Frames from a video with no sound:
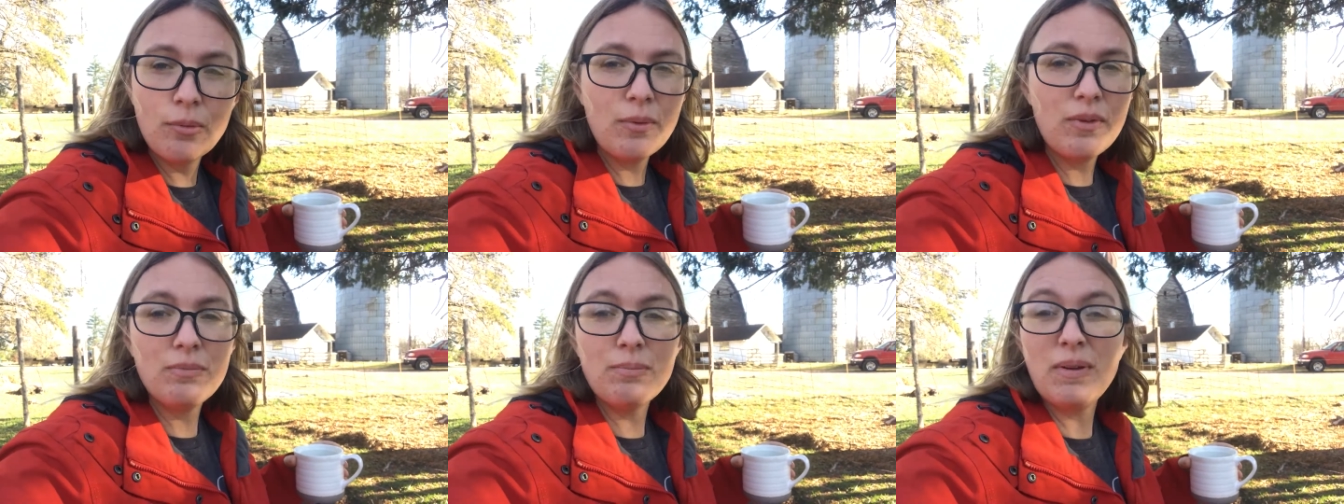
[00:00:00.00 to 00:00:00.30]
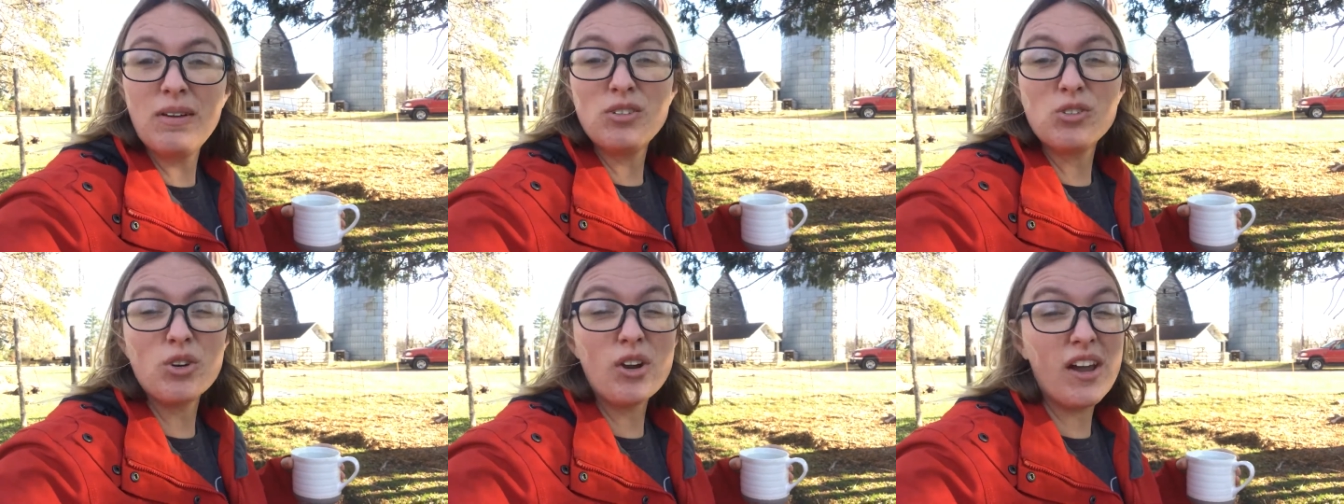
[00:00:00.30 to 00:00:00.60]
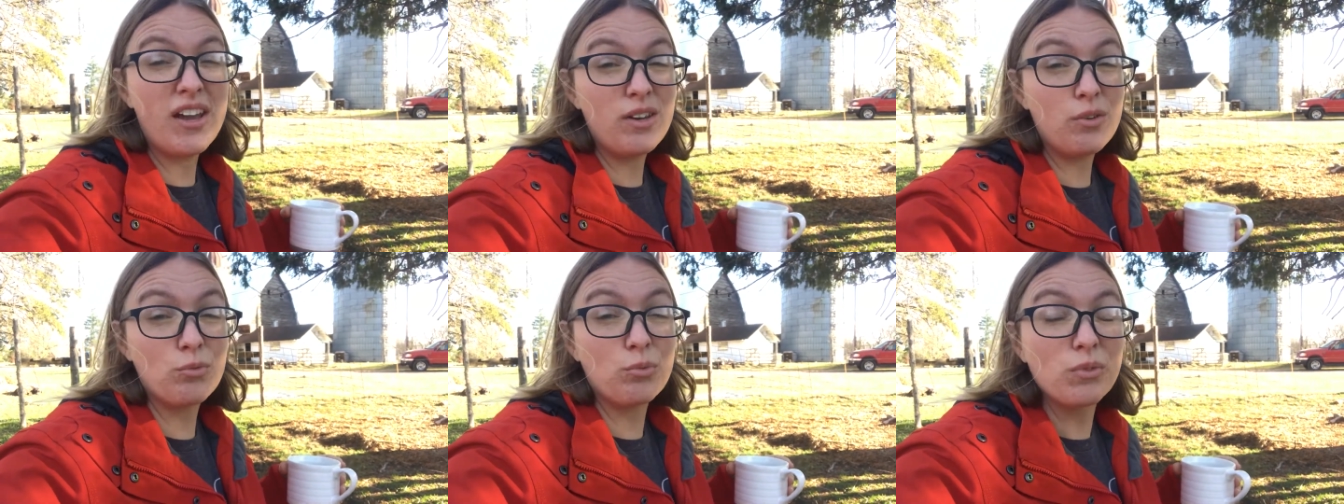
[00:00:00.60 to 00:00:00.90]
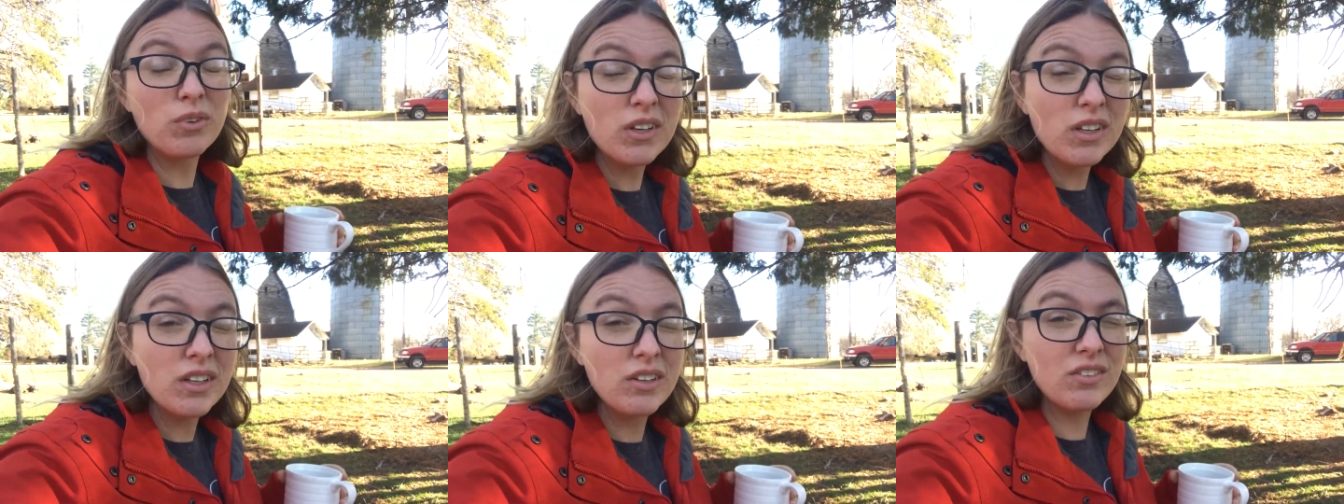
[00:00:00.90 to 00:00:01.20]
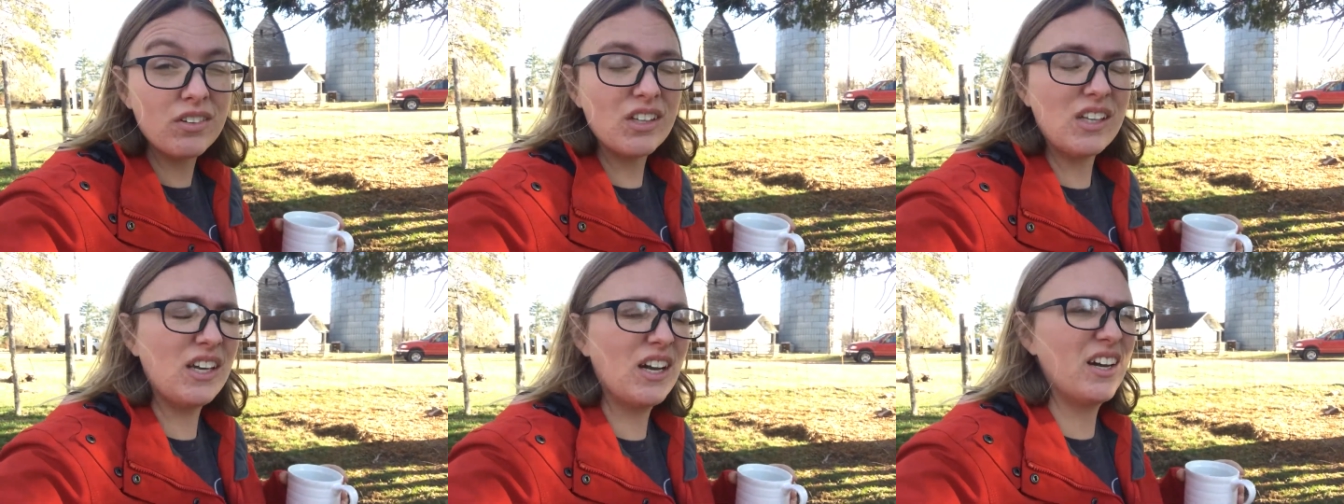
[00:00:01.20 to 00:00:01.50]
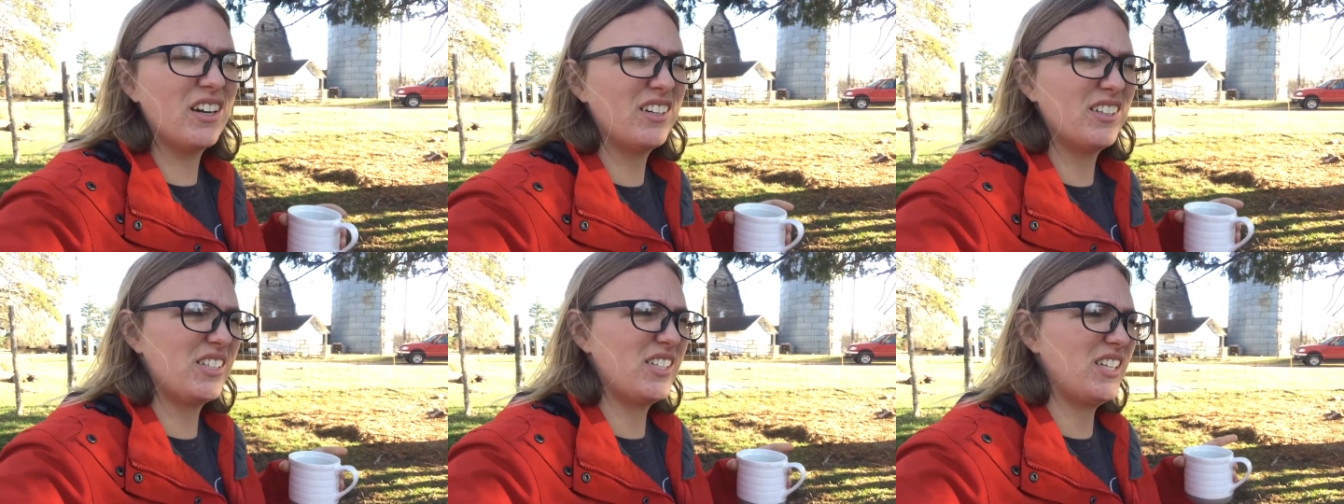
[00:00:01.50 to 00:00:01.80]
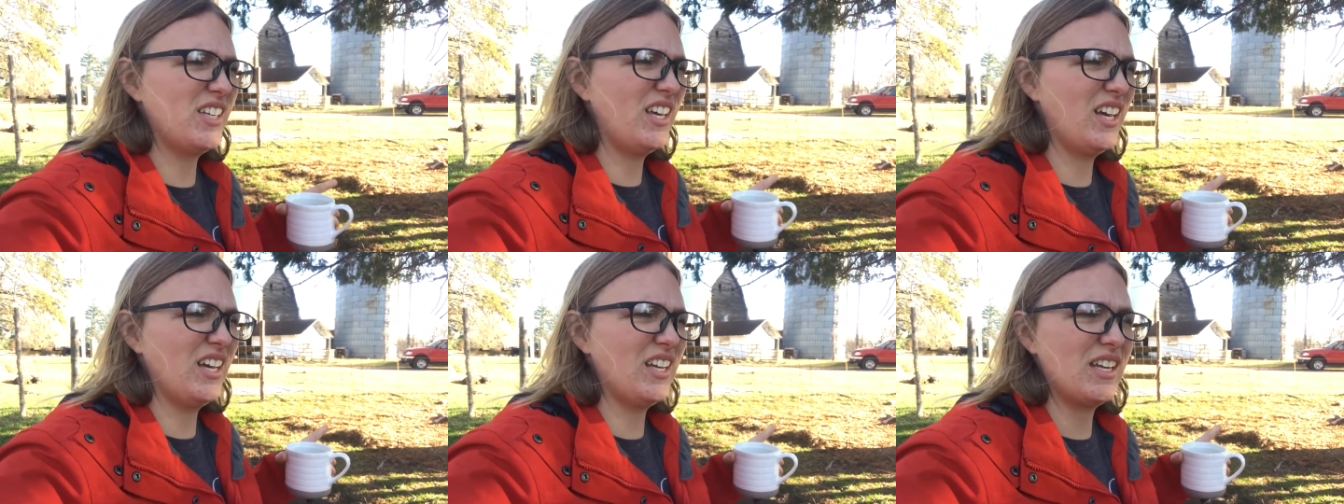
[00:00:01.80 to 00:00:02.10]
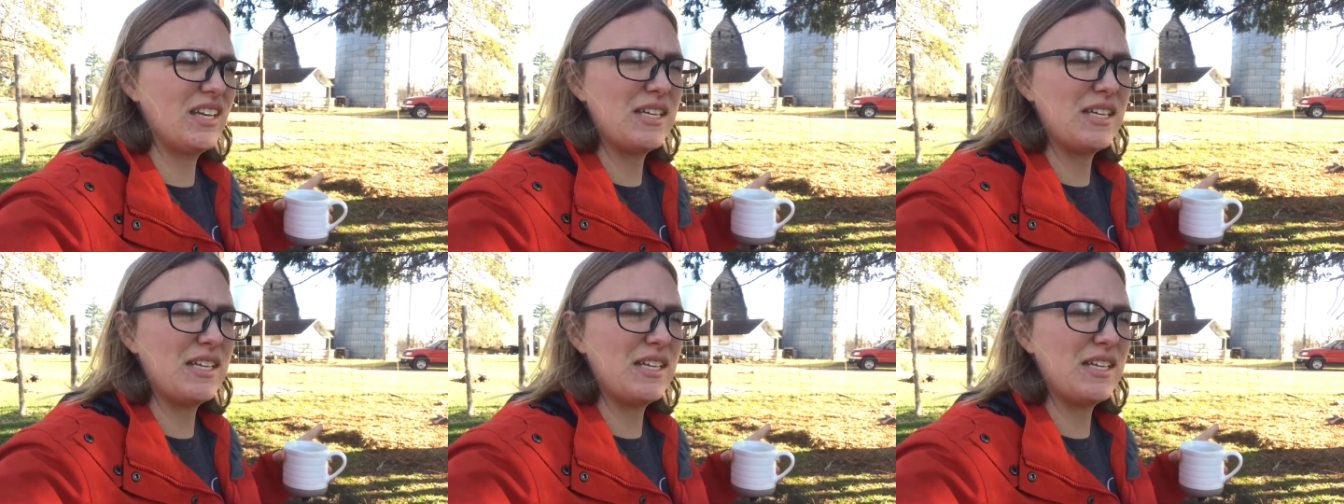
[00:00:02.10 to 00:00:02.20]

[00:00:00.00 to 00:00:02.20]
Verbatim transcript: we've been trying really, really hard to get